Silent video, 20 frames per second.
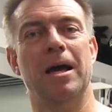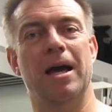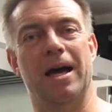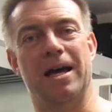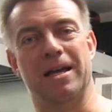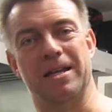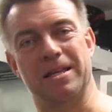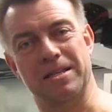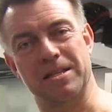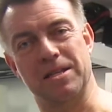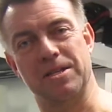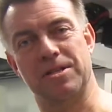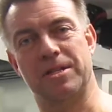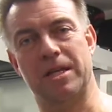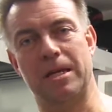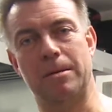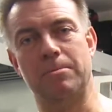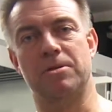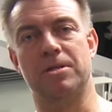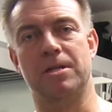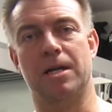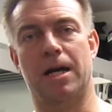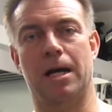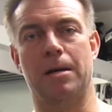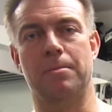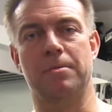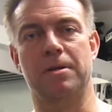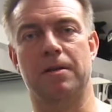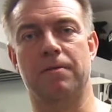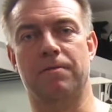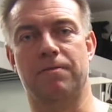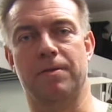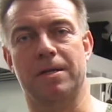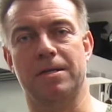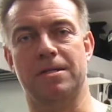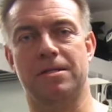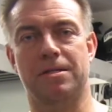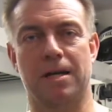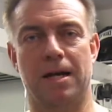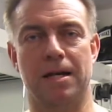and at the same time, if they
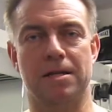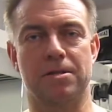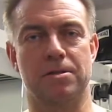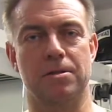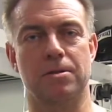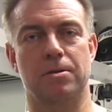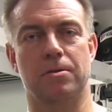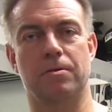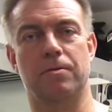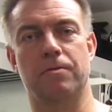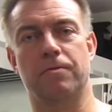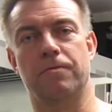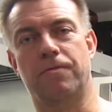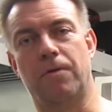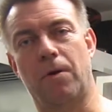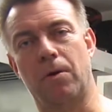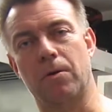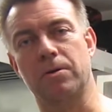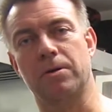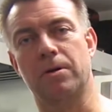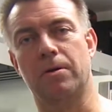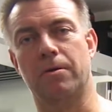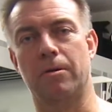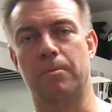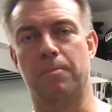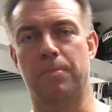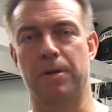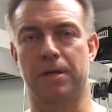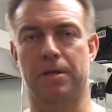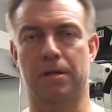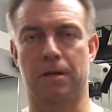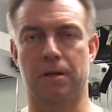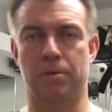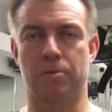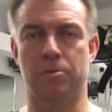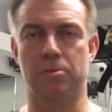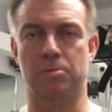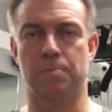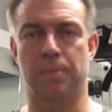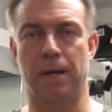start to falter a bit or
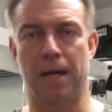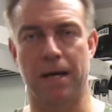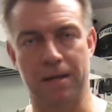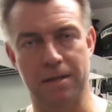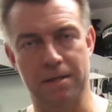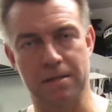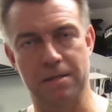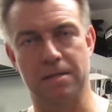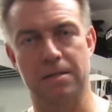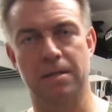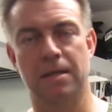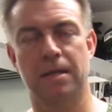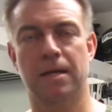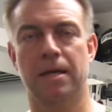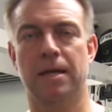lose balance,